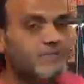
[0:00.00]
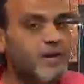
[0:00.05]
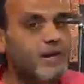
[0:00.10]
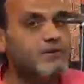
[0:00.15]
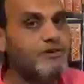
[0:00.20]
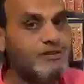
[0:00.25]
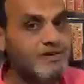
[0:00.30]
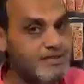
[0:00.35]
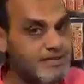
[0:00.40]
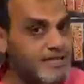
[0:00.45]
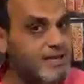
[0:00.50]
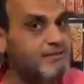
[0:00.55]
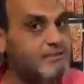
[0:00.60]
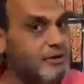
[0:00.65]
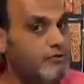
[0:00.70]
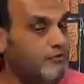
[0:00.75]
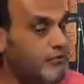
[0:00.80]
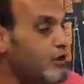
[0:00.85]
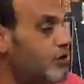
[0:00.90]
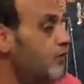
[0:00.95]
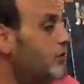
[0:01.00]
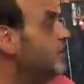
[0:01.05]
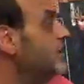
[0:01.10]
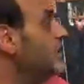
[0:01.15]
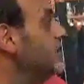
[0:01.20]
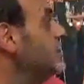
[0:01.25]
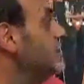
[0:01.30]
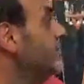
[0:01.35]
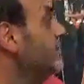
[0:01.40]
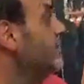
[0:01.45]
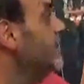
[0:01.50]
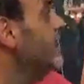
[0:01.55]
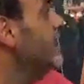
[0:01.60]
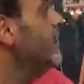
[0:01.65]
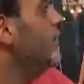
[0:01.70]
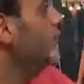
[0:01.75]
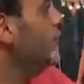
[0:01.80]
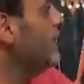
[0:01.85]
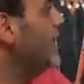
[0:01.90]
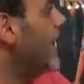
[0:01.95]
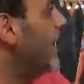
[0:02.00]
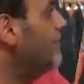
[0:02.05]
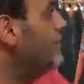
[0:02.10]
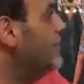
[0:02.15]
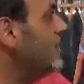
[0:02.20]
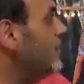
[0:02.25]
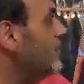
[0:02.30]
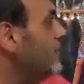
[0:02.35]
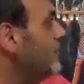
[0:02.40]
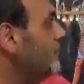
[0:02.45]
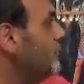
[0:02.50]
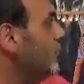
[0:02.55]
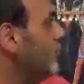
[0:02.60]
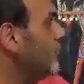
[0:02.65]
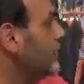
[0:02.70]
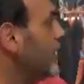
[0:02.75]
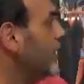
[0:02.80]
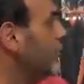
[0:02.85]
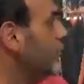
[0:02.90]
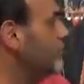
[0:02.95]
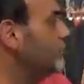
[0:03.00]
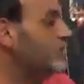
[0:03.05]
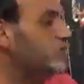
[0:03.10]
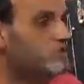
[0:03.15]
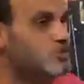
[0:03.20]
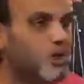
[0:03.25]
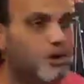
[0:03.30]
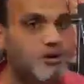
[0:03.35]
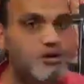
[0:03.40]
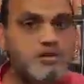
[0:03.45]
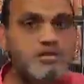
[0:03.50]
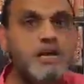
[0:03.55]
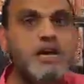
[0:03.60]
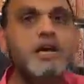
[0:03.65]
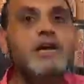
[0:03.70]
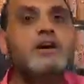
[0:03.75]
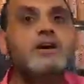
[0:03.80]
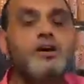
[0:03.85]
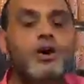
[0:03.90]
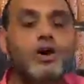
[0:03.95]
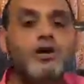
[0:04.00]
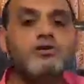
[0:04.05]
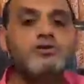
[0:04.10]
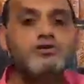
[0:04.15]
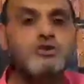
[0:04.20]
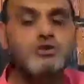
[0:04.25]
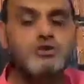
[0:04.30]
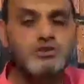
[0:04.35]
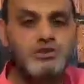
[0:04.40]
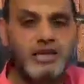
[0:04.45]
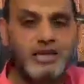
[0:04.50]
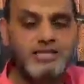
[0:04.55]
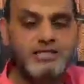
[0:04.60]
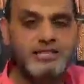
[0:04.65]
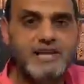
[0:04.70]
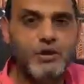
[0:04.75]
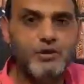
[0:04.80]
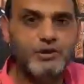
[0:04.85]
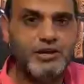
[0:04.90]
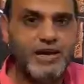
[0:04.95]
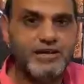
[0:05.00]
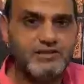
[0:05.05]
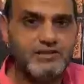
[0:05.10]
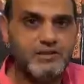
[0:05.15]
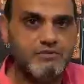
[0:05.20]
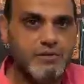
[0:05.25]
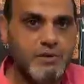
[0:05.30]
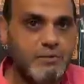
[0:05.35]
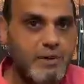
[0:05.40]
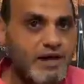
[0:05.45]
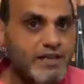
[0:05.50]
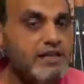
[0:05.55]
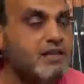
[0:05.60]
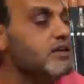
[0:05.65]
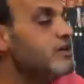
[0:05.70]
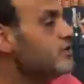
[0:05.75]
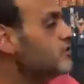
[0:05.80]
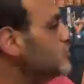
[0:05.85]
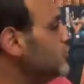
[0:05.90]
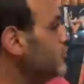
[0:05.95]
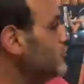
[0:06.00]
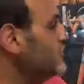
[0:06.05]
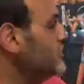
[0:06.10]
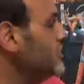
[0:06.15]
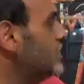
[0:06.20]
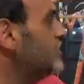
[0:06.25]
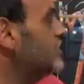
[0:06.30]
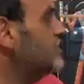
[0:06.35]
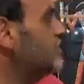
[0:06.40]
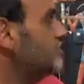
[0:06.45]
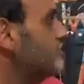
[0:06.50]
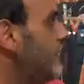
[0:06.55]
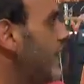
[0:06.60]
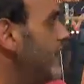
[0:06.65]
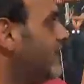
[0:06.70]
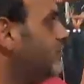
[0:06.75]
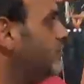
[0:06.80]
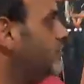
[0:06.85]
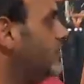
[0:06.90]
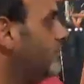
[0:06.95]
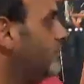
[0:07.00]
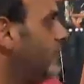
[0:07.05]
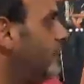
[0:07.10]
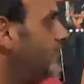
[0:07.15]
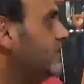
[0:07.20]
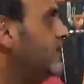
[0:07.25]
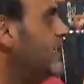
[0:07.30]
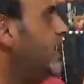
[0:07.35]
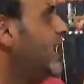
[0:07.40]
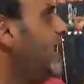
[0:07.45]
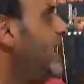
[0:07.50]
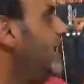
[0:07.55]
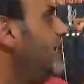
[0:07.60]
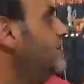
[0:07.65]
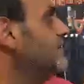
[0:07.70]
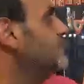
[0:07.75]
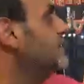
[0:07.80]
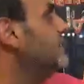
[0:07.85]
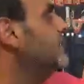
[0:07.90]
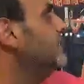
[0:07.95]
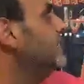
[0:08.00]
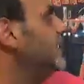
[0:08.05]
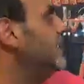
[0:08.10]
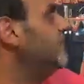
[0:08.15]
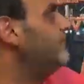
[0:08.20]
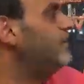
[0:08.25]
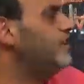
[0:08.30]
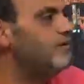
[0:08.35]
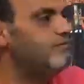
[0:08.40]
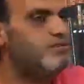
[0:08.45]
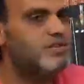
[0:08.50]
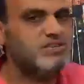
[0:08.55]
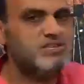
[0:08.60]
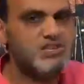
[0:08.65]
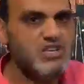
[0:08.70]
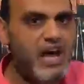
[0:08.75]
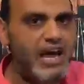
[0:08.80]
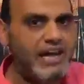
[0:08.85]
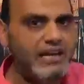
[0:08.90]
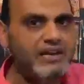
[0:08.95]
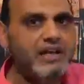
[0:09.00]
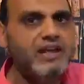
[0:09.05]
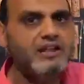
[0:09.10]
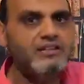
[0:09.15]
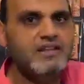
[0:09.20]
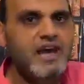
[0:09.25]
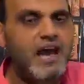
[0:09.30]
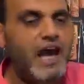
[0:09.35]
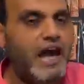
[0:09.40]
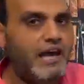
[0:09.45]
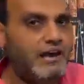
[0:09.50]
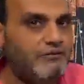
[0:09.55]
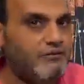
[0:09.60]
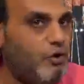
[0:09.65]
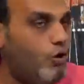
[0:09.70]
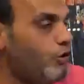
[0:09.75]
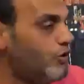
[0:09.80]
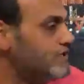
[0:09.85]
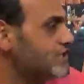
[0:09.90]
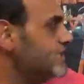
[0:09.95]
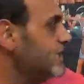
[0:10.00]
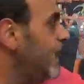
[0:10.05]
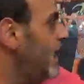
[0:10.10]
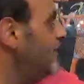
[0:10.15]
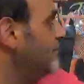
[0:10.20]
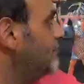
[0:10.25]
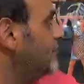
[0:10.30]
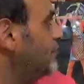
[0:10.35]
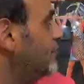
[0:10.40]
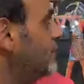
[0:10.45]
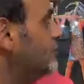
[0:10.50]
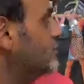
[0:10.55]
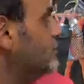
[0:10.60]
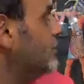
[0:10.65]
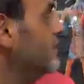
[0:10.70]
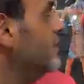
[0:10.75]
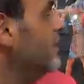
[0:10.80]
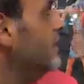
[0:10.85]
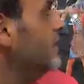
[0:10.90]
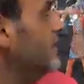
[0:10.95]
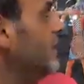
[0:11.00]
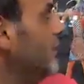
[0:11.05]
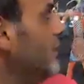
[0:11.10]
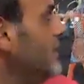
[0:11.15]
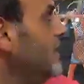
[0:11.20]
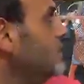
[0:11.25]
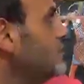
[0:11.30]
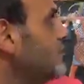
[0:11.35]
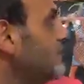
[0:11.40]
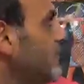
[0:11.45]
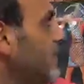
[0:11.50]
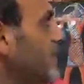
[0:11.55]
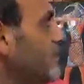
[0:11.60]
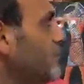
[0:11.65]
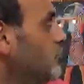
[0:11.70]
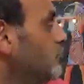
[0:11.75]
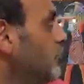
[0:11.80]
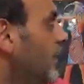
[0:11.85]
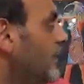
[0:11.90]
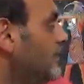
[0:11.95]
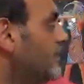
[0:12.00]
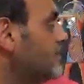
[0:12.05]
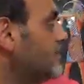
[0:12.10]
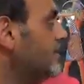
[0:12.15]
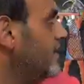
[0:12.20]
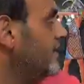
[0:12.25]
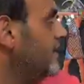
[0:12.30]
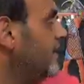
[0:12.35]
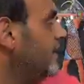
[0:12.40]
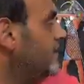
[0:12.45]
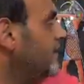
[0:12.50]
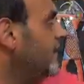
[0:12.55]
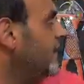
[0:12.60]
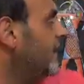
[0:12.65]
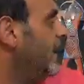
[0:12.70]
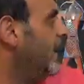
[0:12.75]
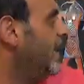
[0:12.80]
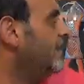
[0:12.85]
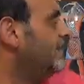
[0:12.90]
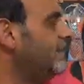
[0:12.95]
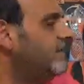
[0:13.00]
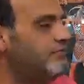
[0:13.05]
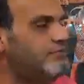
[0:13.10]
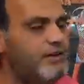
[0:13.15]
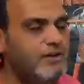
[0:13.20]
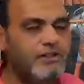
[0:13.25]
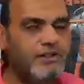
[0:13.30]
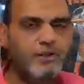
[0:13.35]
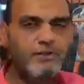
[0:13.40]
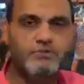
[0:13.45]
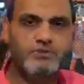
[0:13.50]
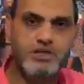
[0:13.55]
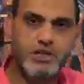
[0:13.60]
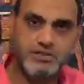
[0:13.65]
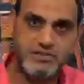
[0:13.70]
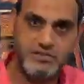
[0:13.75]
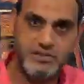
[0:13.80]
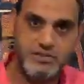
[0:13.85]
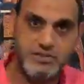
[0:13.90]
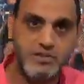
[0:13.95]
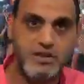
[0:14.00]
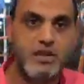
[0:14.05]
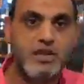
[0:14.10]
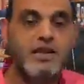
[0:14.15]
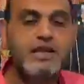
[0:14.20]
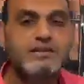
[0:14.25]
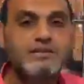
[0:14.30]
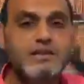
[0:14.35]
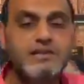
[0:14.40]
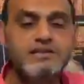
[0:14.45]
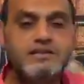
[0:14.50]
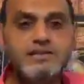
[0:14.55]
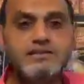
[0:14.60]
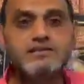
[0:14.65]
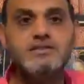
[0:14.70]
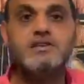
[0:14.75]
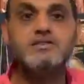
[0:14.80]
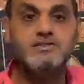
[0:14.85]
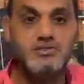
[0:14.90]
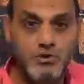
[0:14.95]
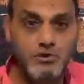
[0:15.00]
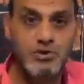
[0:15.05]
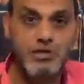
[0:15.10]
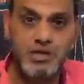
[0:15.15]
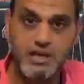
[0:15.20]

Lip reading: flower, the symbol of Lower Egypt. We have here the 4 canopic jars, also contains the organs of the body, so return it back to the body and give him this sign. the eye of Horus, the eye of protection, the wings of Amun-Ra, the sun god, and the feather of justice. This is the story